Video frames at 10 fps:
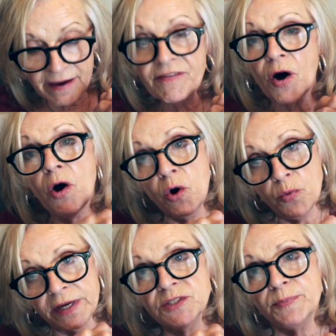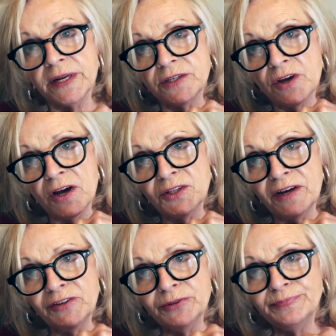have always been a dog
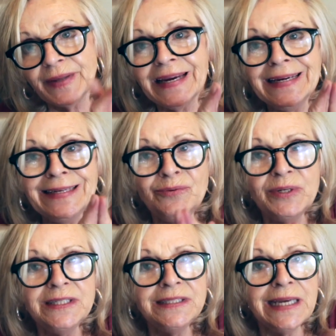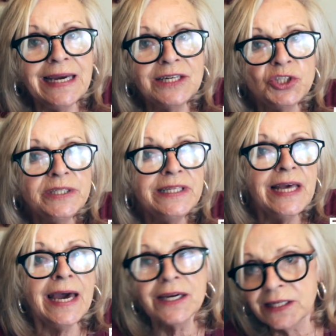lover. I was actually
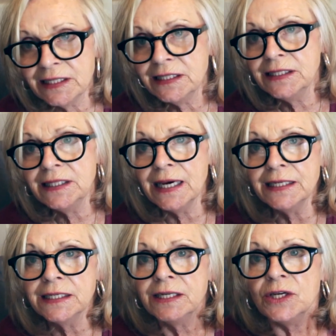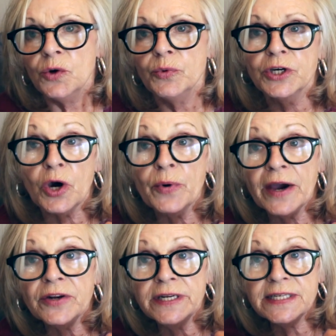that kid that would go
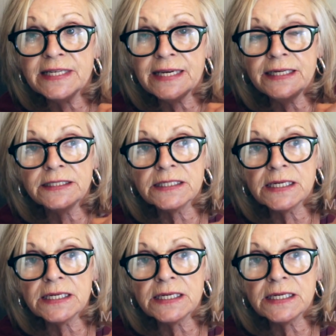out on a date